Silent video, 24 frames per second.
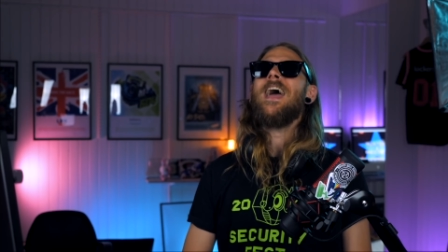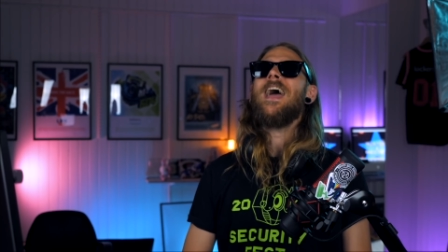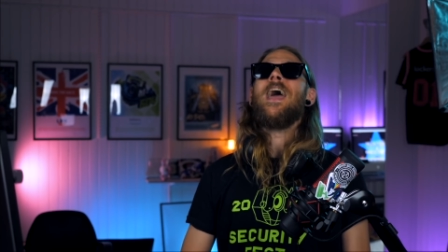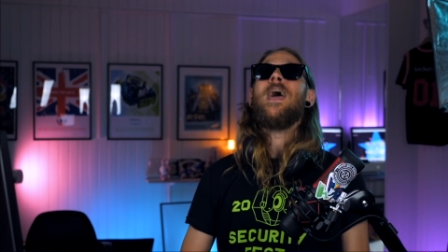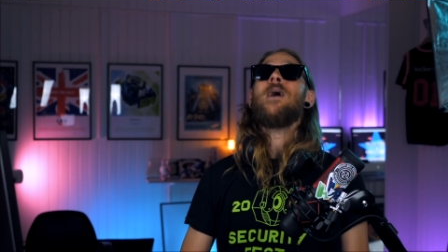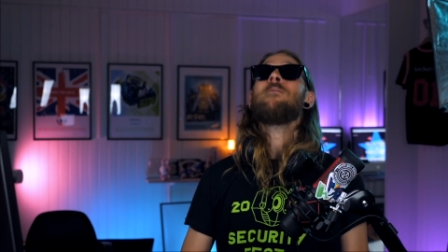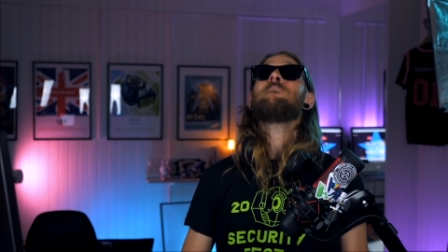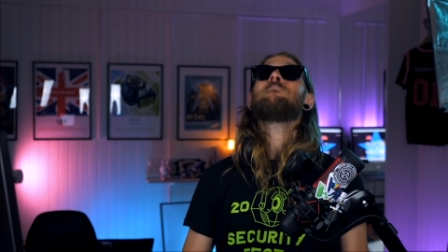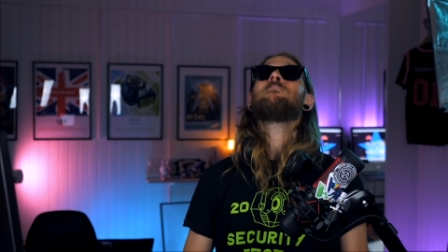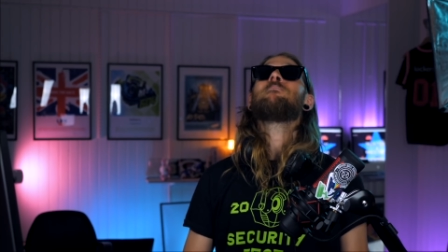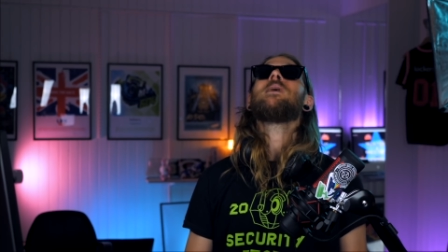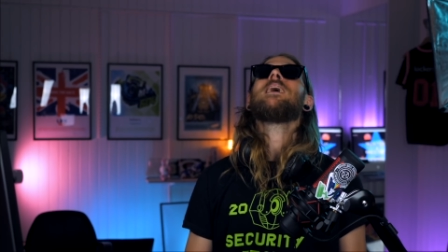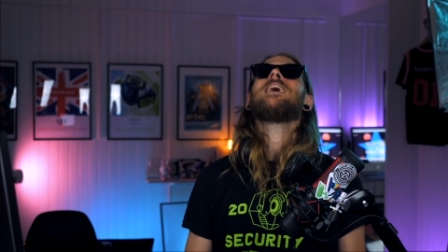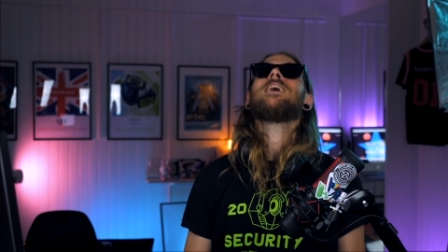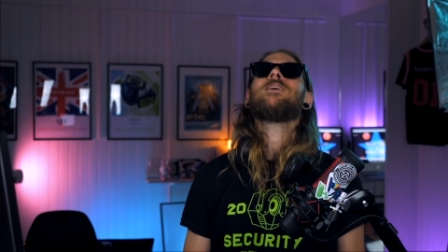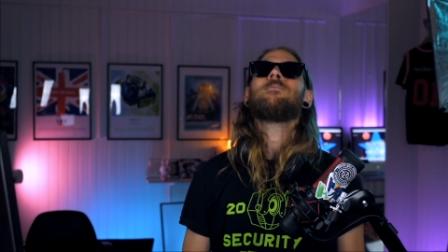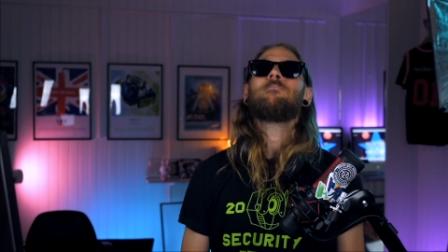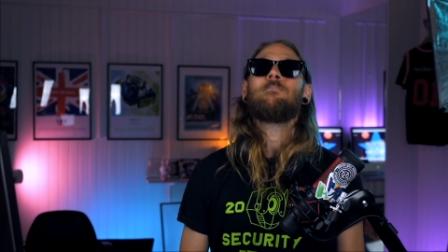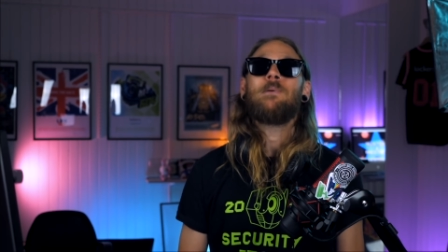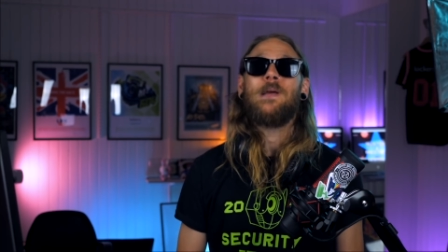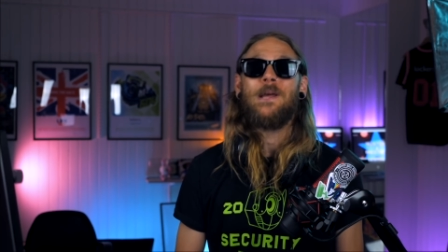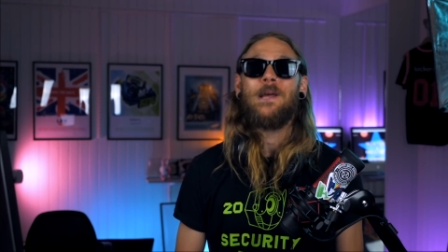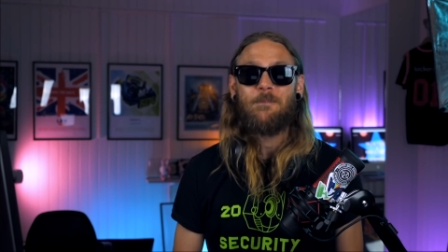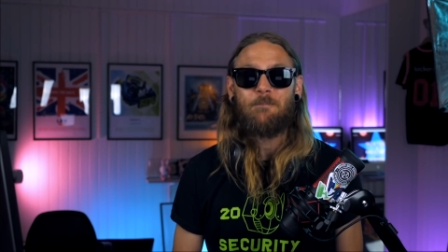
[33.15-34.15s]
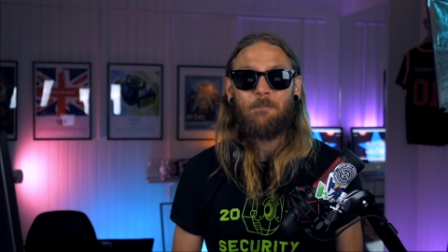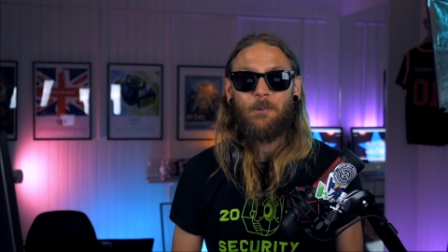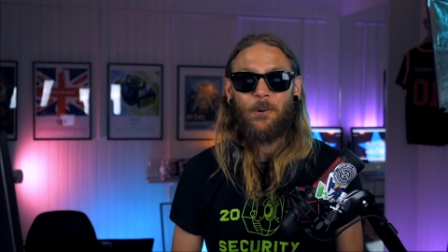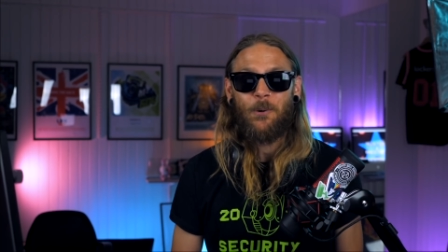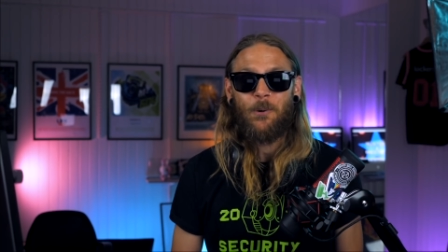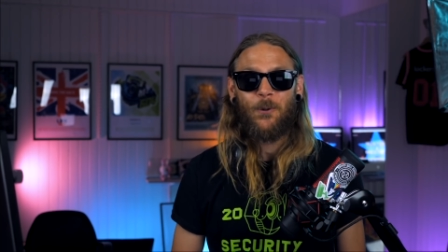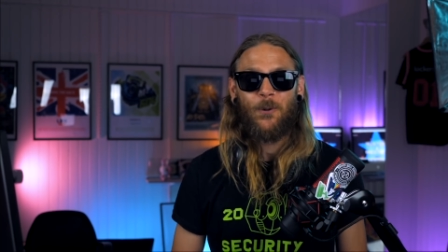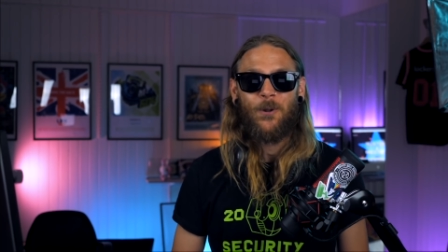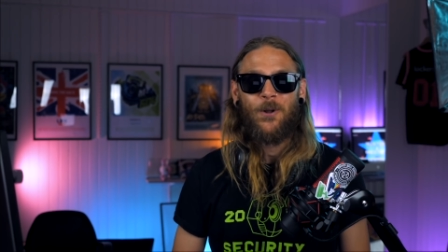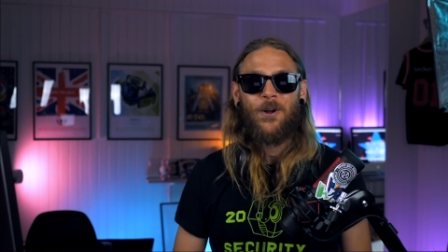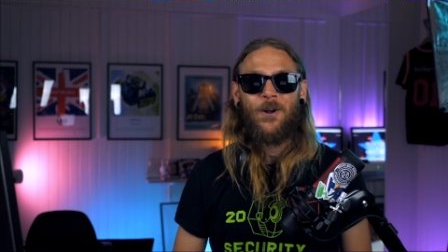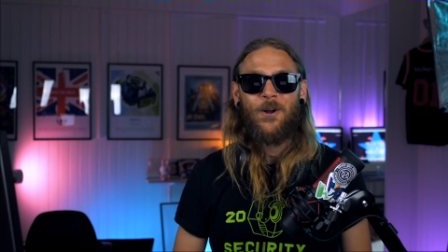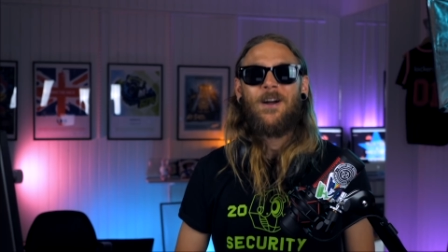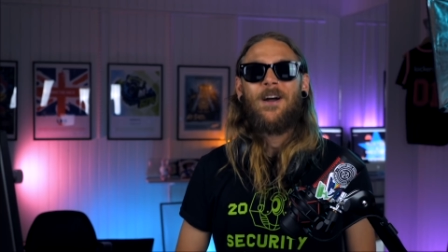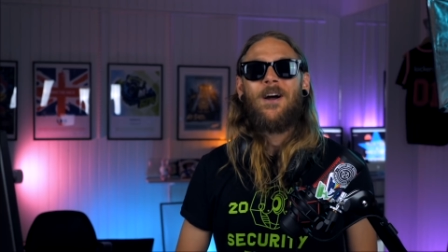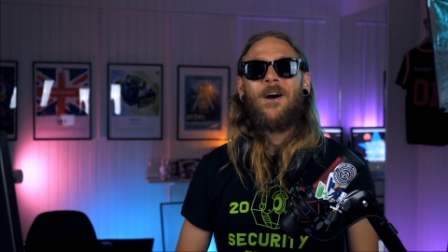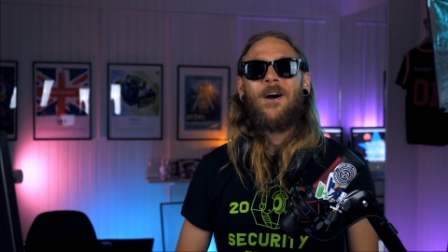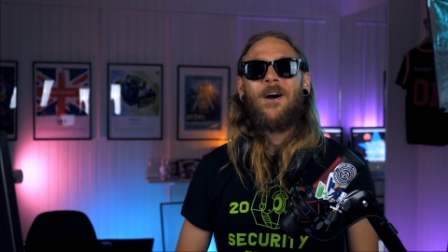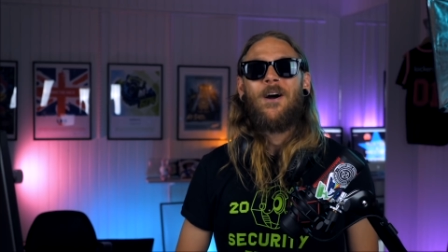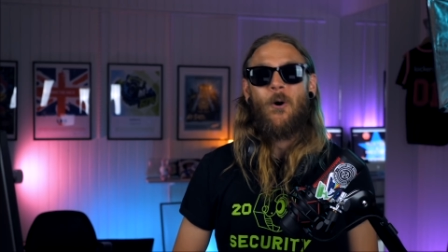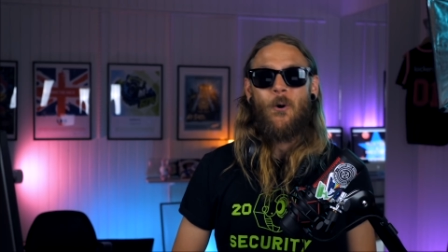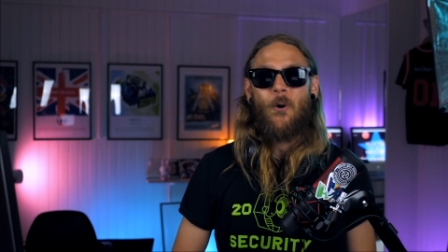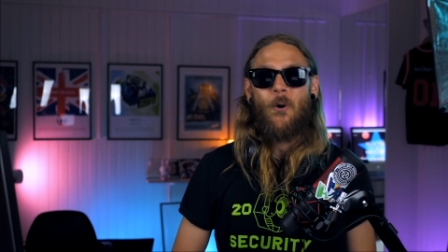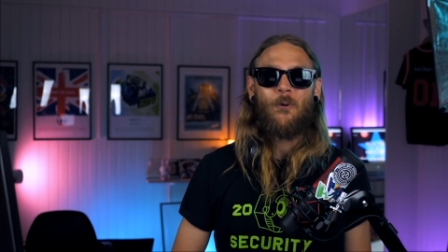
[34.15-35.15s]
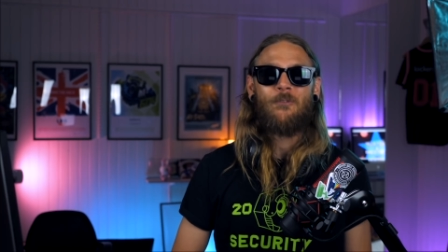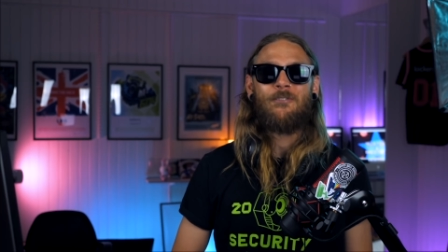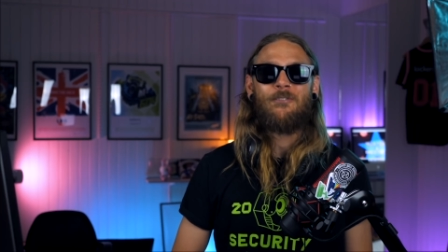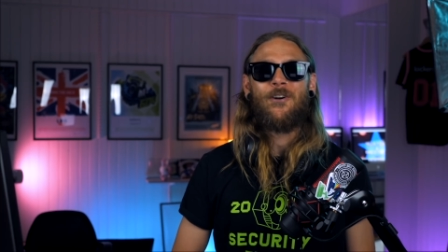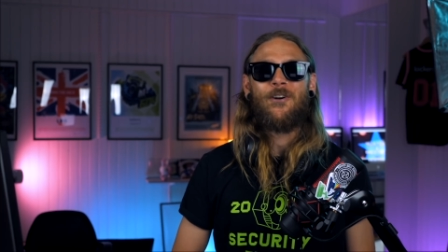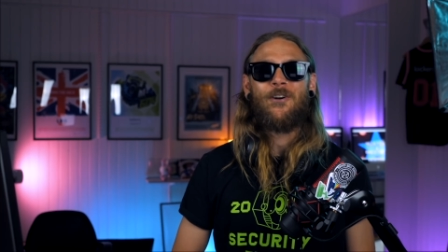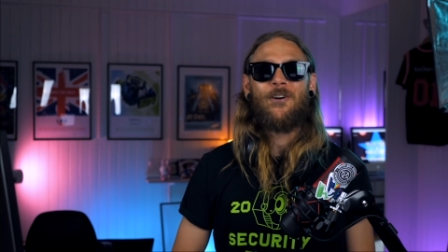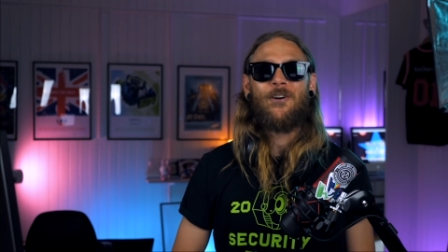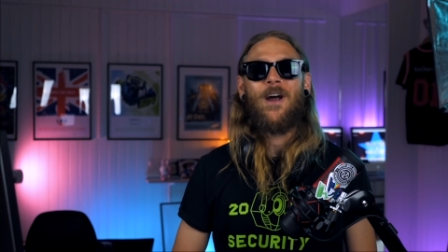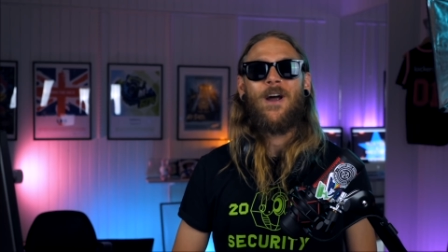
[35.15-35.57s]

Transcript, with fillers: epic people over